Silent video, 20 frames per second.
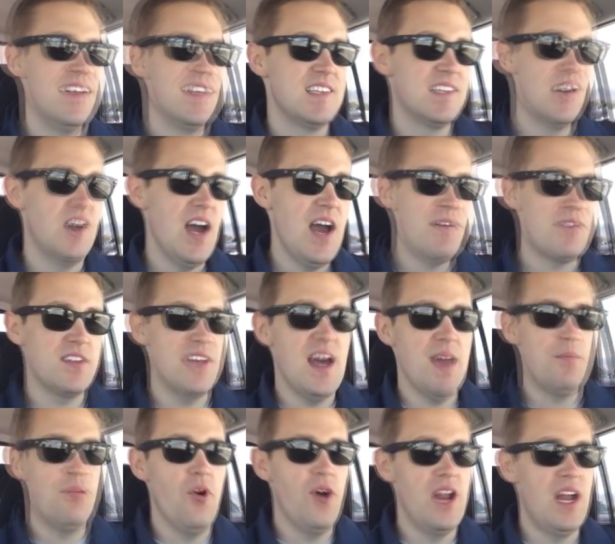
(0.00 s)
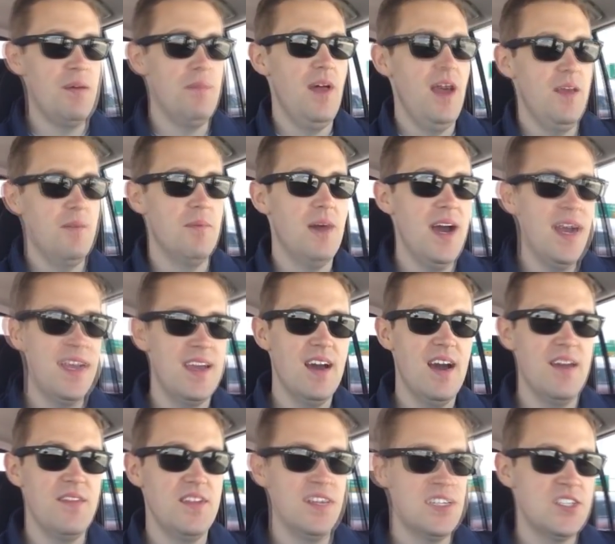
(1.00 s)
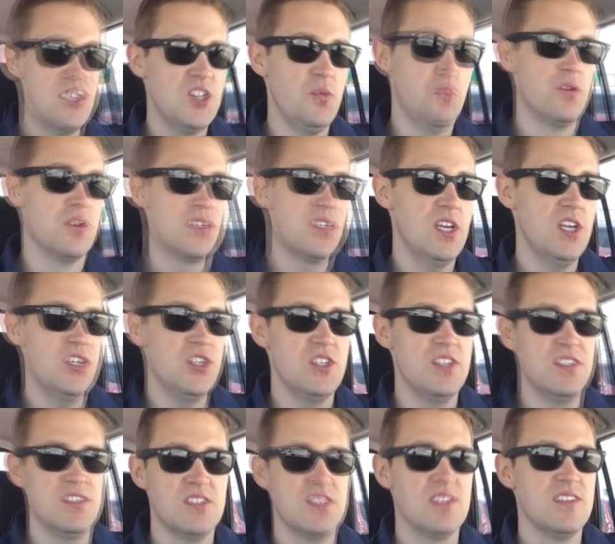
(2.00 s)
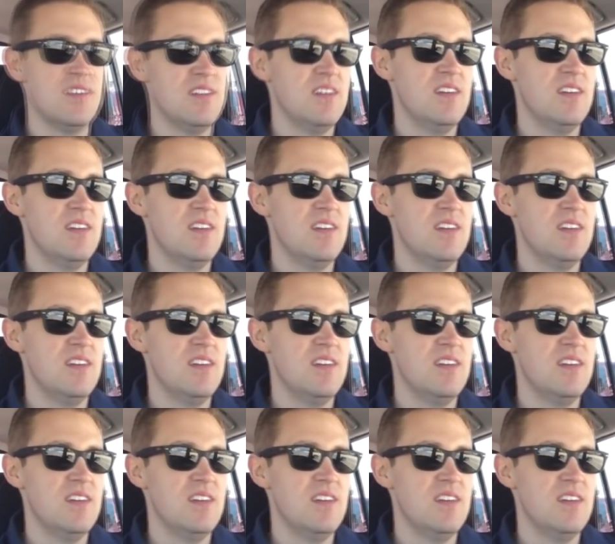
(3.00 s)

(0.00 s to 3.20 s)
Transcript: So after that point, I'm like, my God, this superstition is